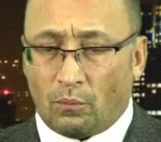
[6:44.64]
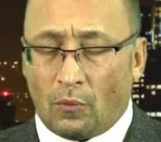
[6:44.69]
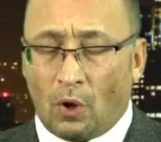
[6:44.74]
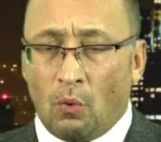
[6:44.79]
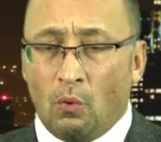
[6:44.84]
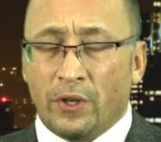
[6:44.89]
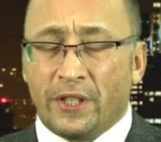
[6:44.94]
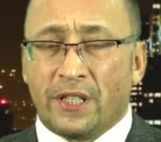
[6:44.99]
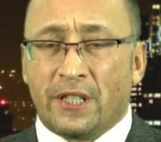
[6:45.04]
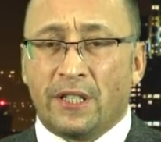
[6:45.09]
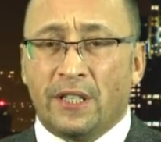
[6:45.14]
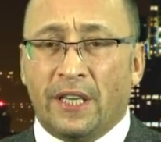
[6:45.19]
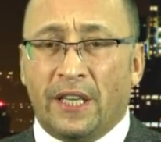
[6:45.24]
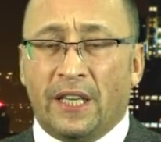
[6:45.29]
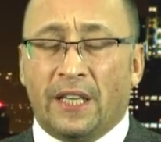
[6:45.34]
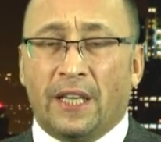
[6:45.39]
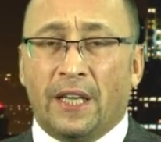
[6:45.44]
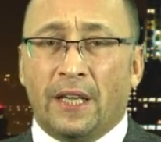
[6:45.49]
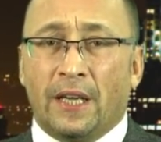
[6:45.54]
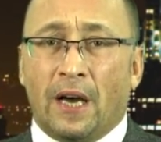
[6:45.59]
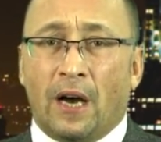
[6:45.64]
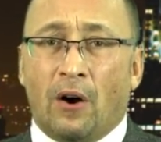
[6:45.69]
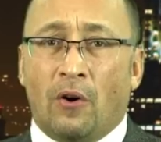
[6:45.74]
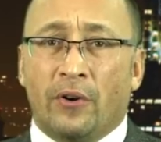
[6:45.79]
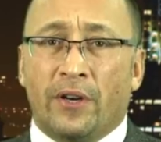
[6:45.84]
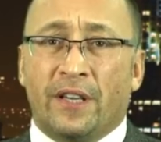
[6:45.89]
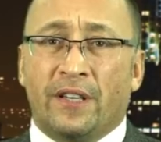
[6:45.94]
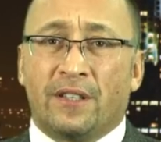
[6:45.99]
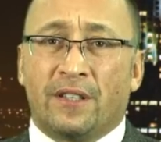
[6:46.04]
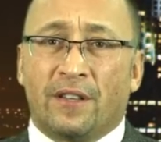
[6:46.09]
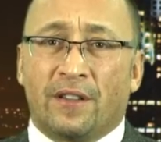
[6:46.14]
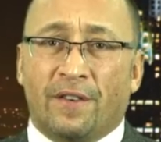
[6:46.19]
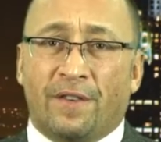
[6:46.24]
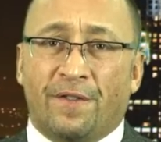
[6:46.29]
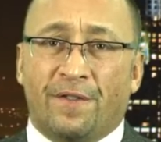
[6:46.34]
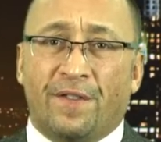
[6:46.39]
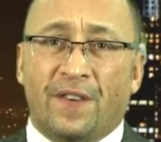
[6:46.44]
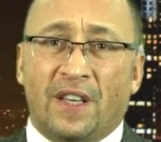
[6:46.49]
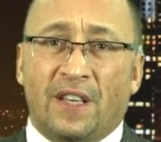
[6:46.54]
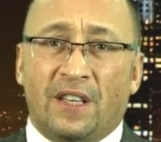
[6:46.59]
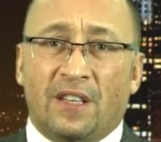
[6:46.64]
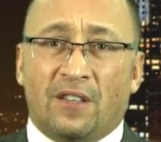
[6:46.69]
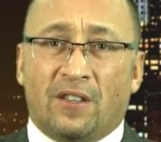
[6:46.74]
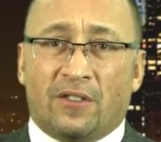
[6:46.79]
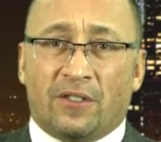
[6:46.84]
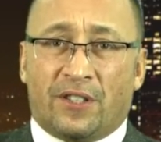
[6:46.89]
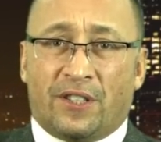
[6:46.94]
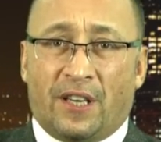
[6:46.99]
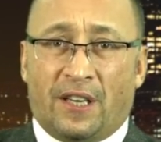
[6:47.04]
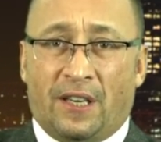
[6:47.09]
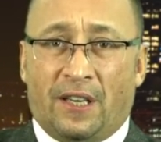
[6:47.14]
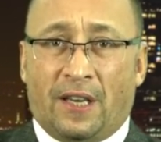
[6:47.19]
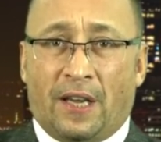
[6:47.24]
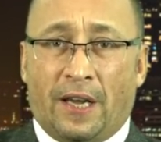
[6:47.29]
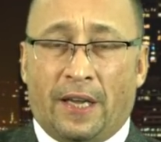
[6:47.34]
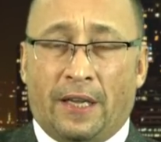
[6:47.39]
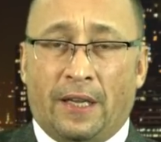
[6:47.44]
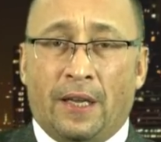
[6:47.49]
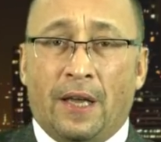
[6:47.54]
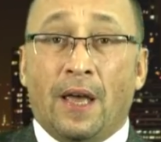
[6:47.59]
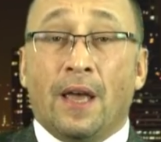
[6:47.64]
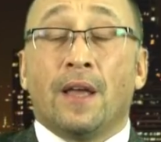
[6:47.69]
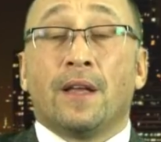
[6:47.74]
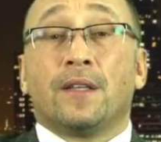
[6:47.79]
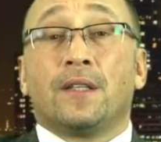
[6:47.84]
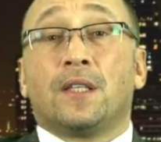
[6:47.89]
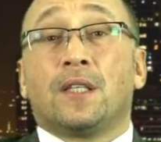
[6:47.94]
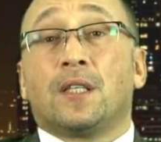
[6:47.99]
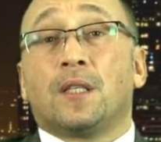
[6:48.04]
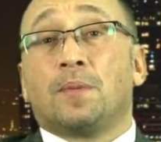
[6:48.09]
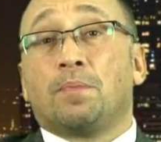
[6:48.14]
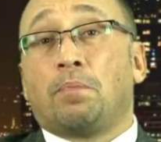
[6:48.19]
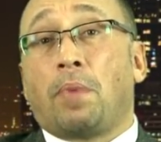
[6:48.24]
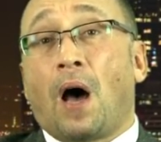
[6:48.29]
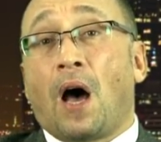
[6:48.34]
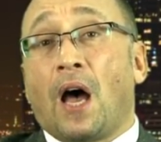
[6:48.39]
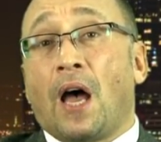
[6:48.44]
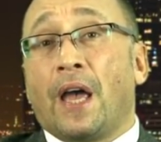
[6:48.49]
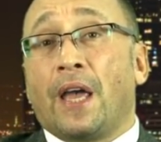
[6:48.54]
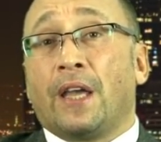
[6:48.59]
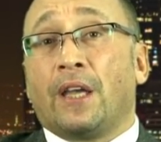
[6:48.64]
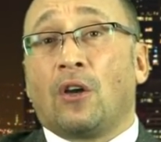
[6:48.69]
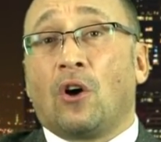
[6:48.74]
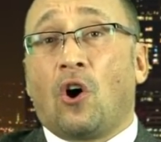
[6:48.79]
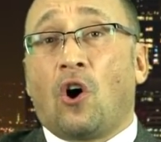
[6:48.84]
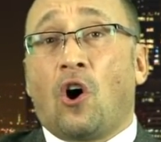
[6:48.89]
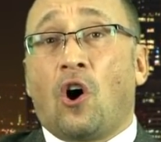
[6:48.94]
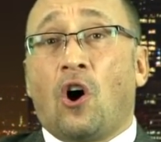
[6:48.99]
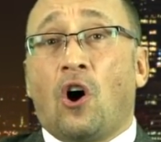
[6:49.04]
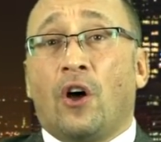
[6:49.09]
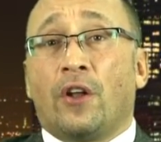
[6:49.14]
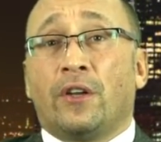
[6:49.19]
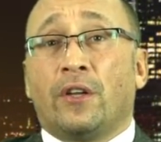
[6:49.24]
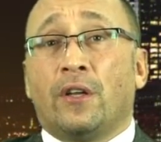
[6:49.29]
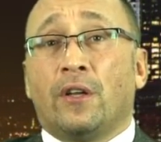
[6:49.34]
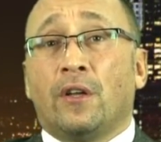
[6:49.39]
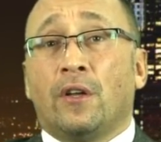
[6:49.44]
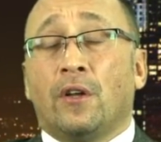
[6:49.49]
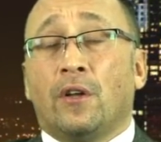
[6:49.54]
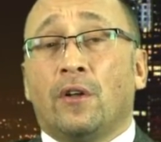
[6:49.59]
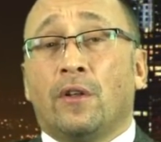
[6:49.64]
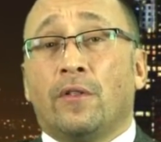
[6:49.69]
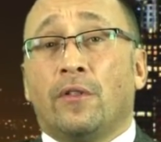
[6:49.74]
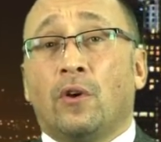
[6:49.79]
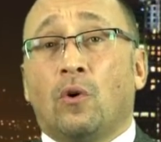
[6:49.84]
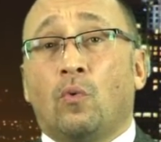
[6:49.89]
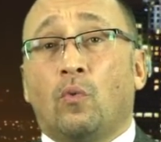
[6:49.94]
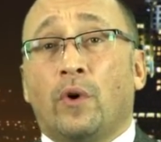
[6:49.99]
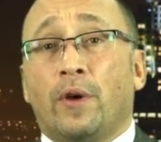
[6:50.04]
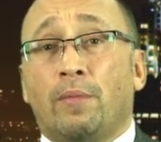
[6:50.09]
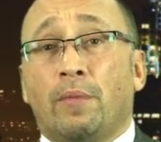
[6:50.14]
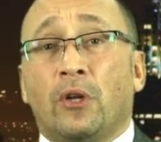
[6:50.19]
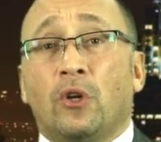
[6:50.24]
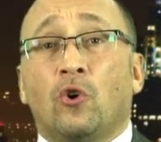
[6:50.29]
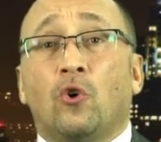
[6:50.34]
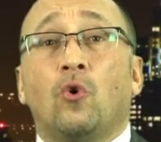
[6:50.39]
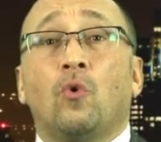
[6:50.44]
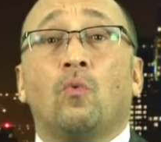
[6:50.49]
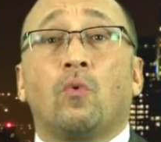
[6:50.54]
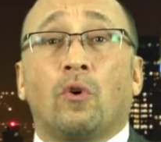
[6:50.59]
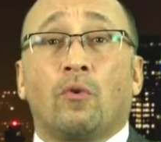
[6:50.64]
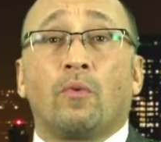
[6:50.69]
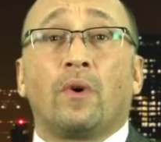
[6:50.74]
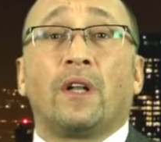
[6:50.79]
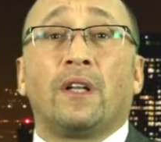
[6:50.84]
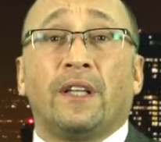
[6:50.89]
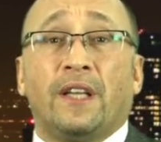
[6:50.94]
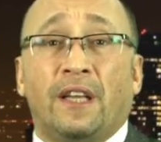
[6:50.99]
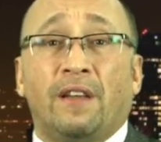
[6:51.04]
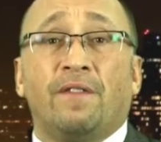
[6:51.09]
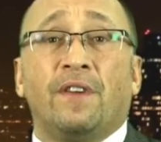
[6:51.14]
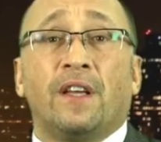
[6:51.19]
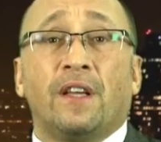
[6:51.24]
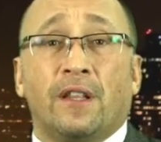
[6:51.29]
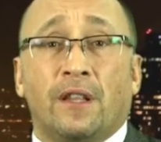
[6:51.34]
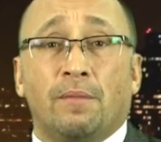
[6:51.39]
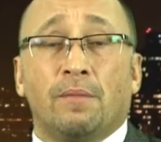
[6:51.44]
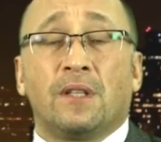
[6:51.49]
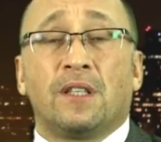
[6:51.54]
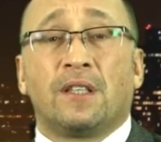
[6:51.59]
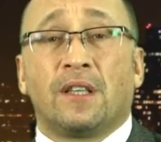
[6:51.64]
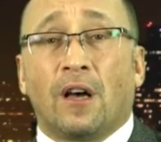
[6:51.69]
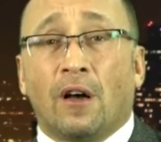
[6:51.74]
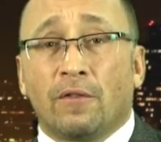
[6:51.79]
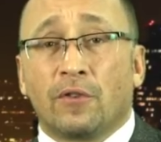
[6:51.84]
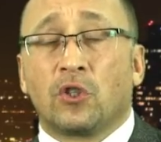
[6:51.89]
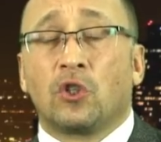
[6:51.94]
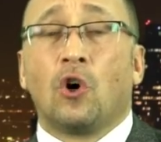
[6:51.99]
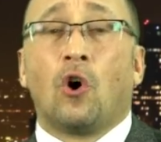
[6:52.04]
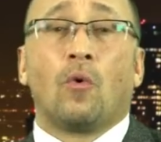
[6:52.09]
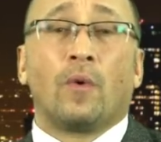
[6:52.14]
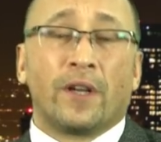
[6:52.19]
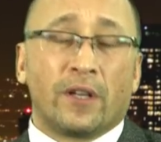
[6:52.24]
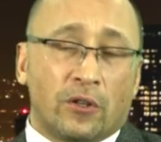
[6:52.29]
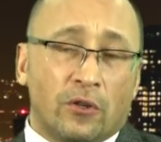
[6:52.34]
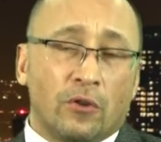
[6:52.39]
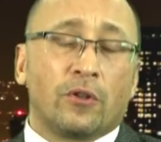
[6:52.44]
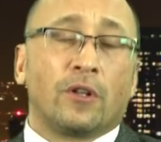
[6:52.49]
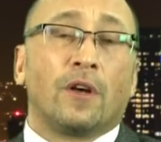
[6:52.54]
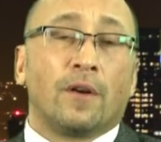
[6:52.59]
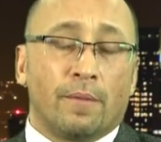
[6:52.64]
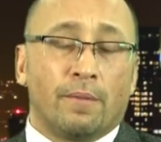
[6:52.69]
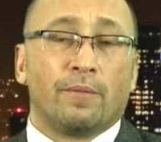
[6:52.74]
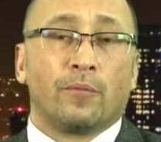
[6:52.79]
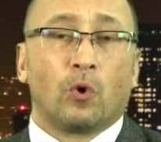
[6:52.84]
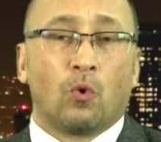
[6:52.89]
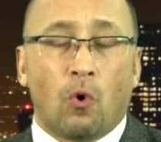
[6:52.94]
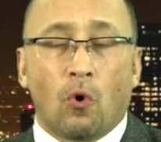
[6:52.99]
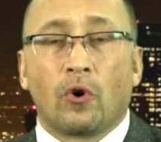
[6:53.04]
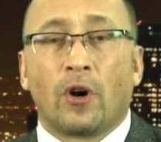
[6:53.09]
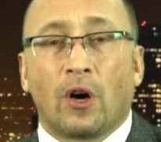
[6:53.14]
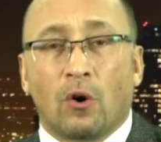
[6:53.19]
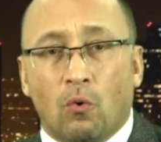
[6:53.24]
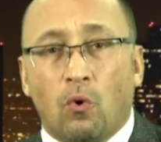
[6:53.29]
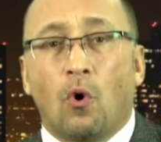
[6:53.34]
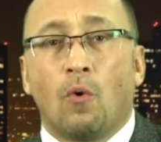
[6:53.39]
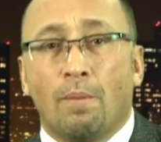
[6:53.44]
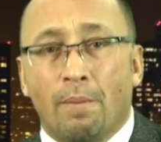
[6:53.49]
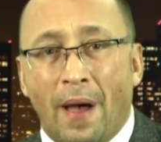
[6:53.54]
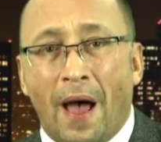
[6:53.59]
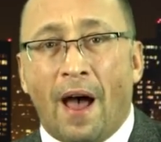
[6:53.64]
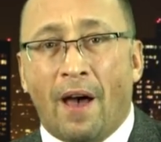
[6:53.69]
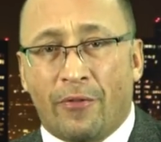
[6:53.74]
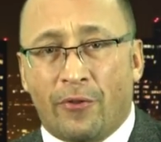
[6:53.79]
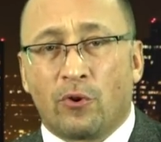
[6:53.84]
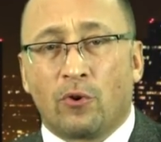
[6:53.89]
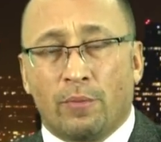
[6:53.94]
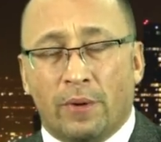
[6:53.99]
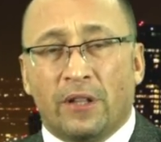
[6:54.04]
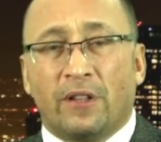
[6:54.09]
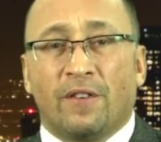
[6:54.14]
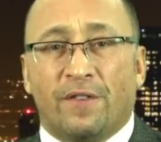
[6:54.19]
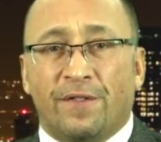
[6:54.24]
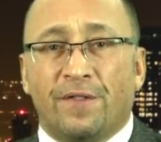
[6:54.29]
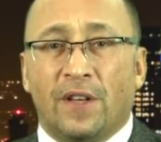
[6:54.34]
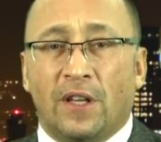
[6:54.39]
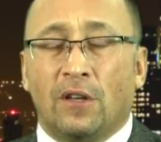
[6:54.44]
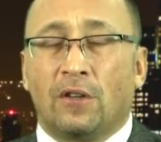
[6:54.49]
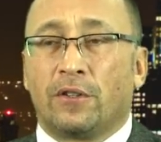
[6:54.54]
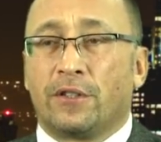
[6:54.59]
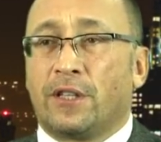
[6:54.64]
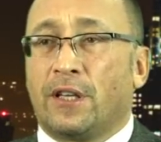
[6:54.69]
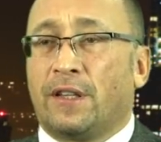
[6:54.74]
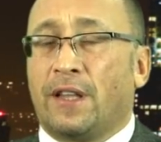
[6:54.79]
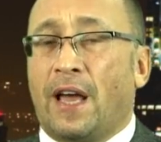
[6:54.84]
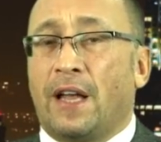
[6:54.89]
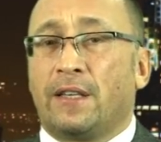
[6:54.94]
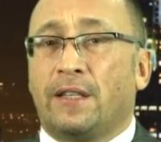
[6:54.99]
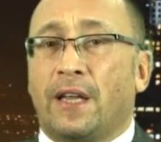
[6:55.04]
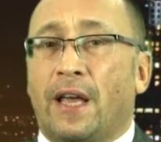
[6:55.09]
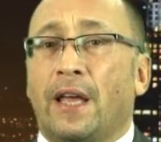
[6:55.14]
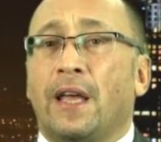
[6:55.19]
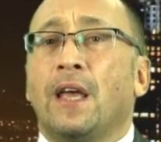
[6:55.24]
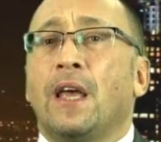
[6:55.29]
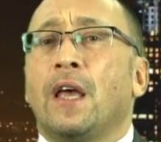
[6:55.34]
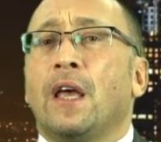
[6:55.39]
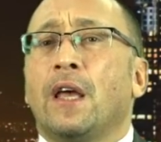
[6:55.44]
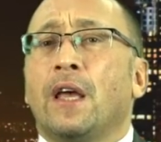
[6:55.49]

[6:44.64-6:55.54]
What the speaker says: was sneaking out into the fields at night, spying on the women who were relieving themselves, going to the quote-unquote bathroom in the fields at that day.